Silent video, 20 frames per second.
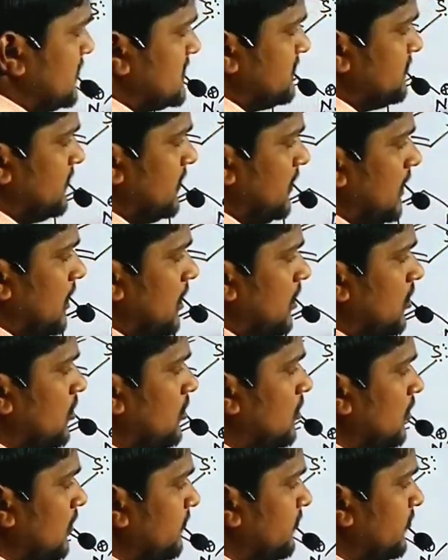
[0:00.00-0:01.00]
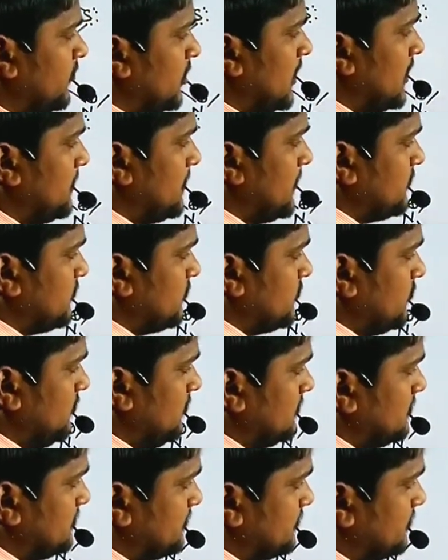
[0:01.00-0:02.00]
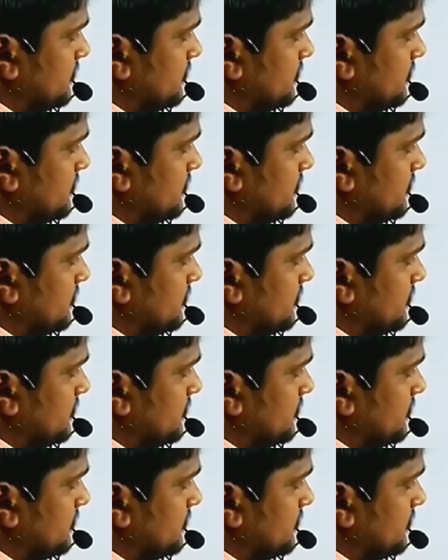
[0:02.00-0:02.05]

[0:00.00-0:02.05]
first of all, Huckel 4N+2.